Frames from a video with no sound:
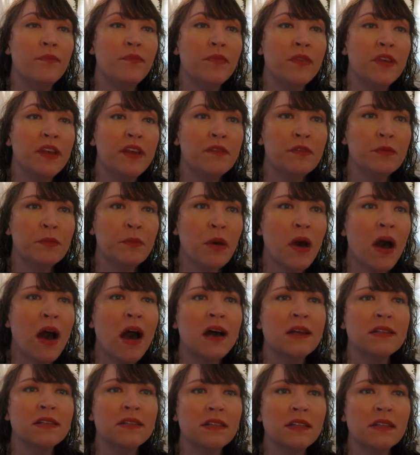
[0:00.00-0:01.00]
even
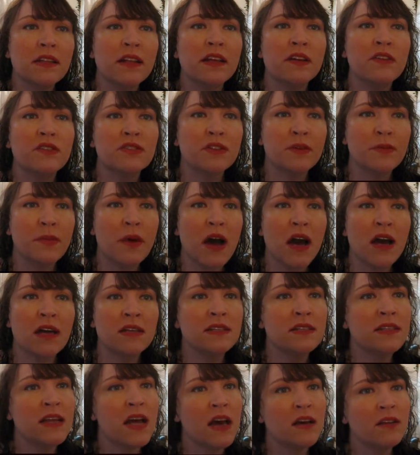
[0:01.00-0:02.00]
pasta. There's a
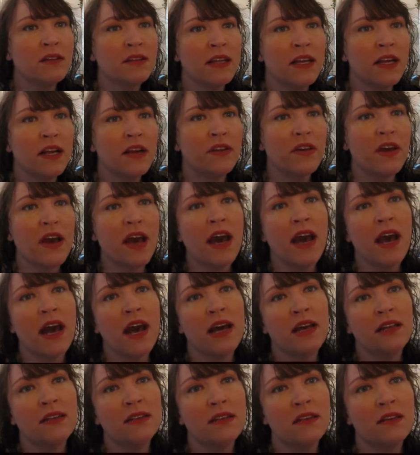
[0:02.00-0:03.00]
pasta out there that
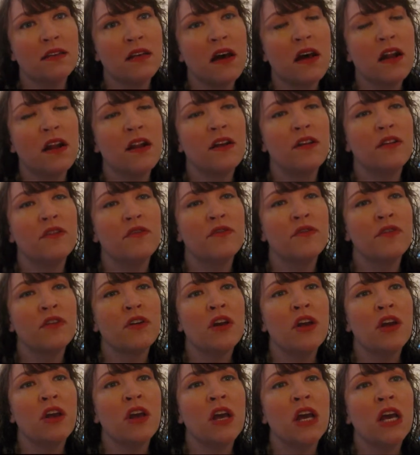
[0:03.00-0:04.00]
has a lot of
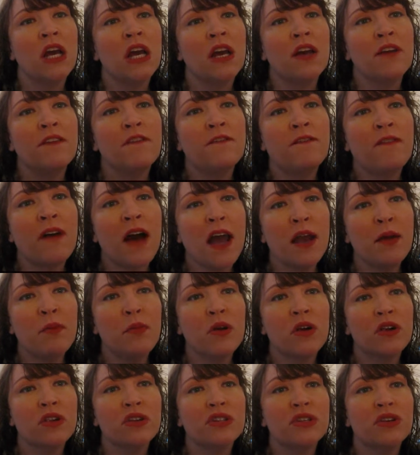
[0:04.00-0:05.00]

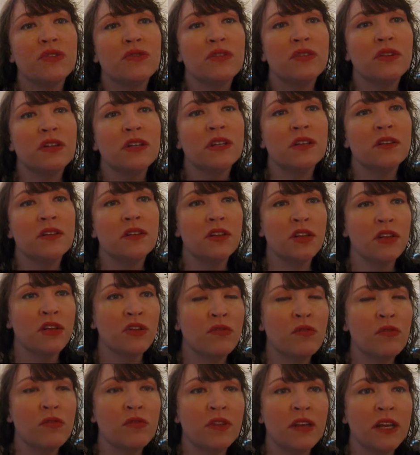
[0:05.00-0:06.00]
fiber, so
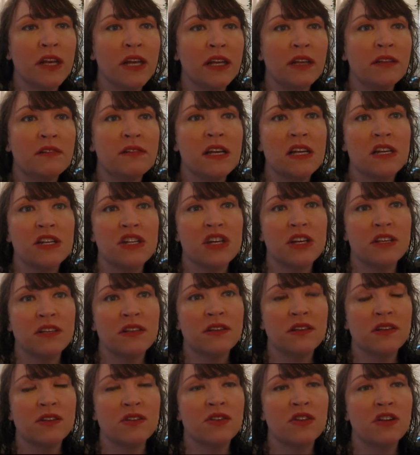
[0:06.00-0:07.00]
you only
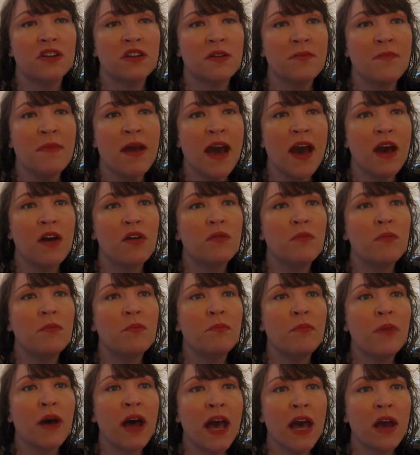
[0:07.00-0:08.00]
digest a certain amount.
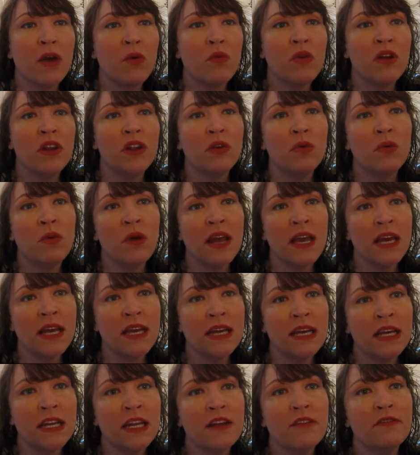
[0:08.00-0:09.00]
But when you're
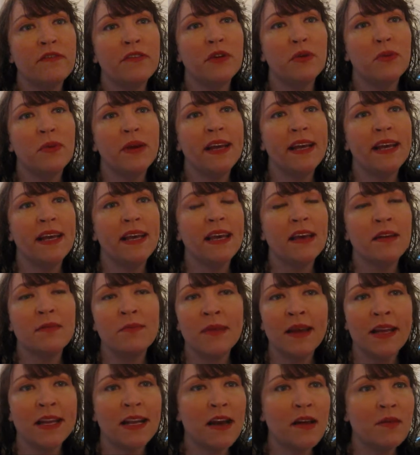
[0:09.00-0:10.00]
weighing in every week, it
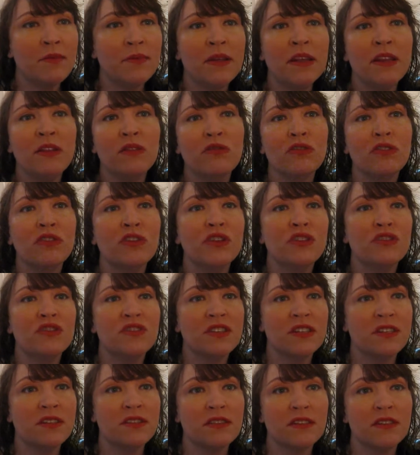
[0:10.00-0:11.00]
may not be through your
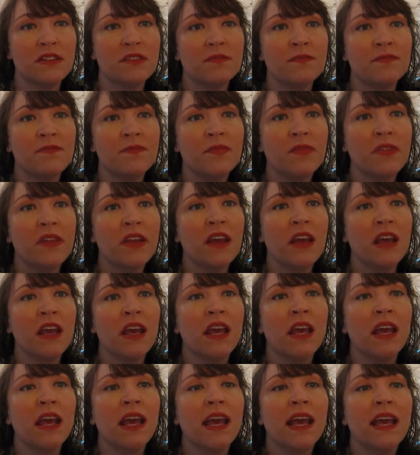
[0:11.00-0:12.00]
system.
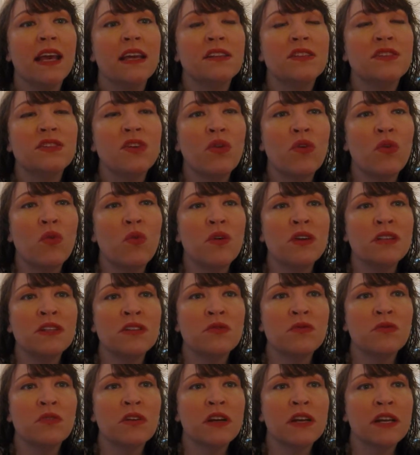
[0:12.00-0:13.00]
So it
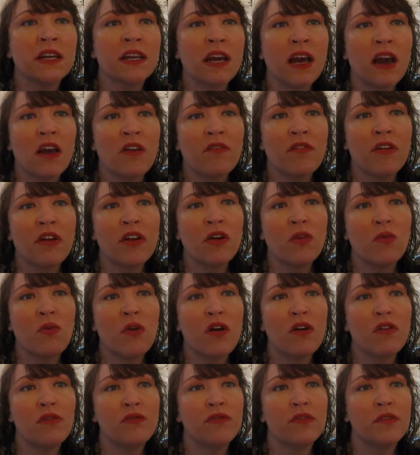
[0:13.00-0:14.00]
wasn't working out very
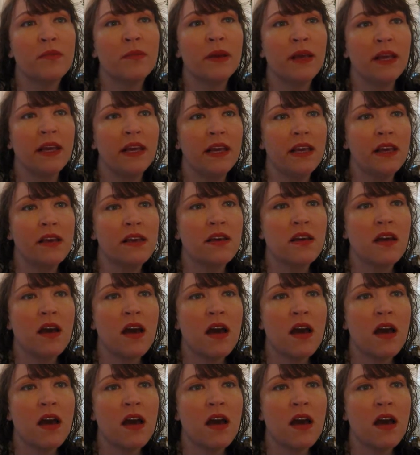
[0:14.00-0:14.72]
well for me.